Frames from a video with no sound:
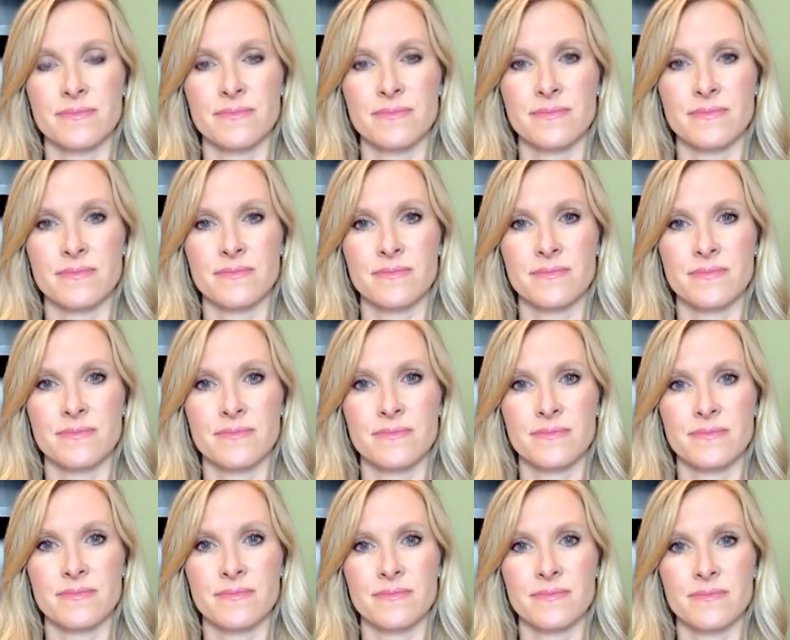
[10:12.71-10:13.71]

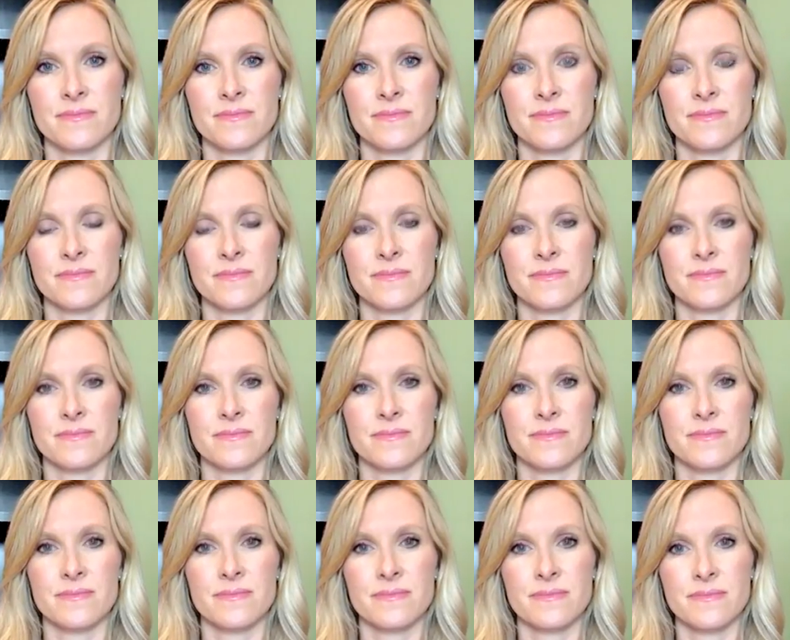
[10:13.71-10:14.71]

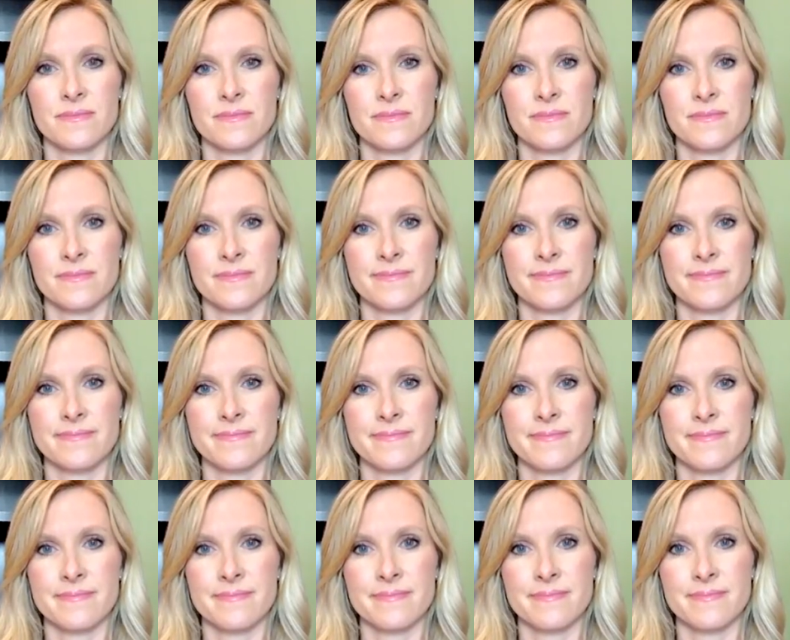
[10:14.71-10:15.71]

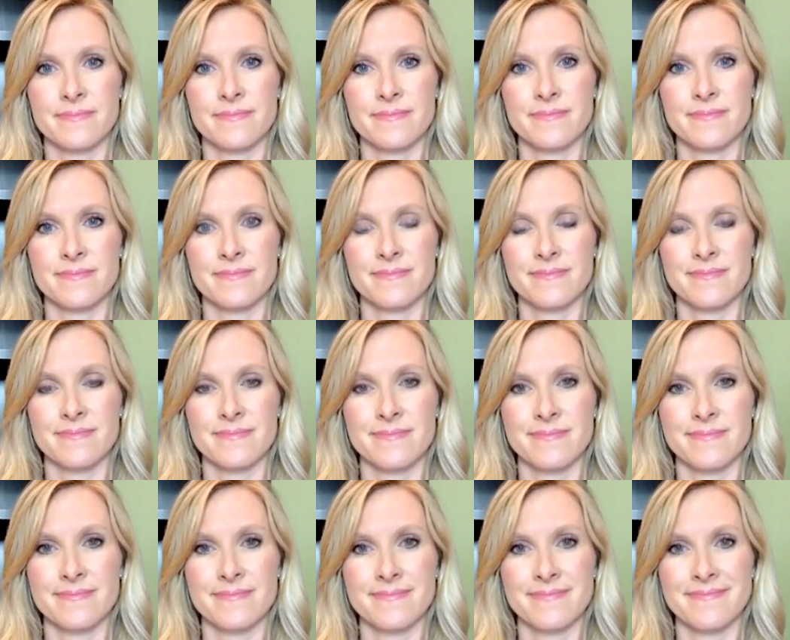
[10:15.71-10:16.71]

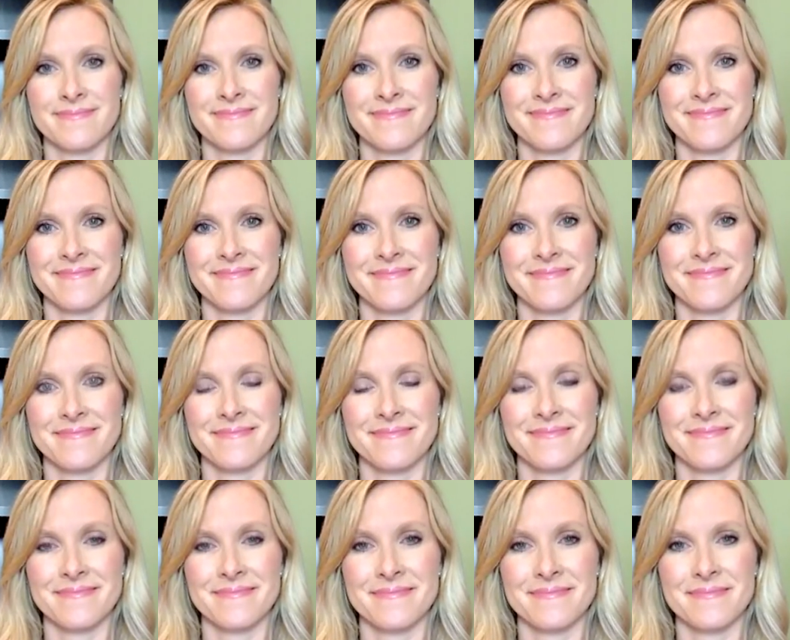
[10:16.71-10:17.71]

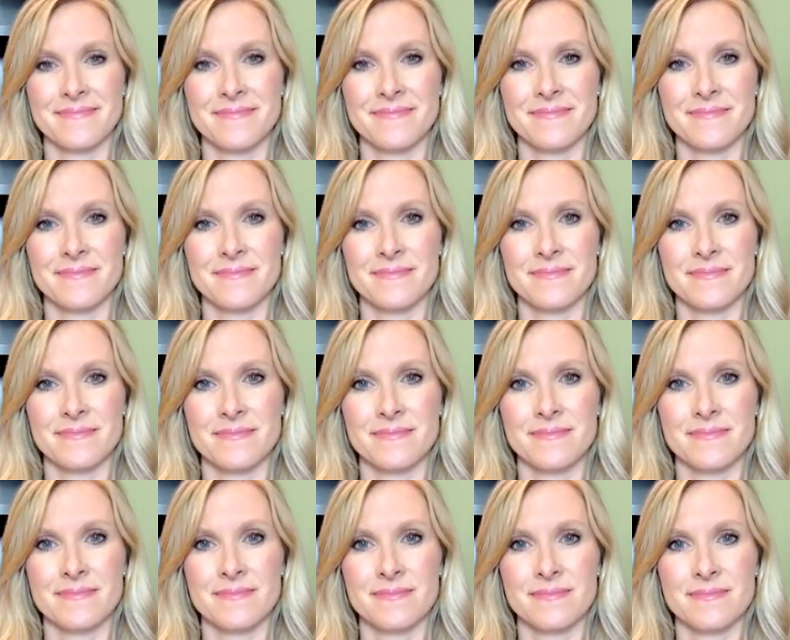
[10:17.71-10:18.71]
[no speech]